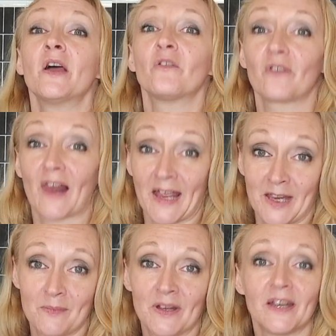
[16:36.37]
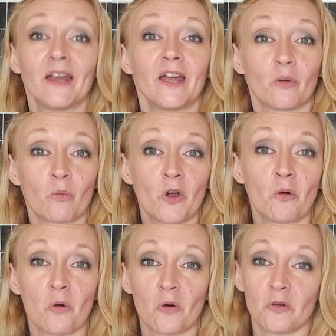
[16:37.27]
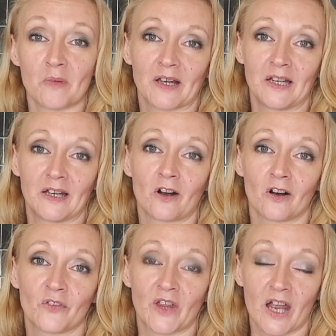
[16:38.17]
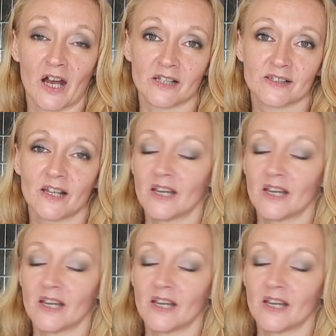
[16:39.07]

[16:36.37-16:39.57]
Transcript: flame, it will automatically cut off the gas.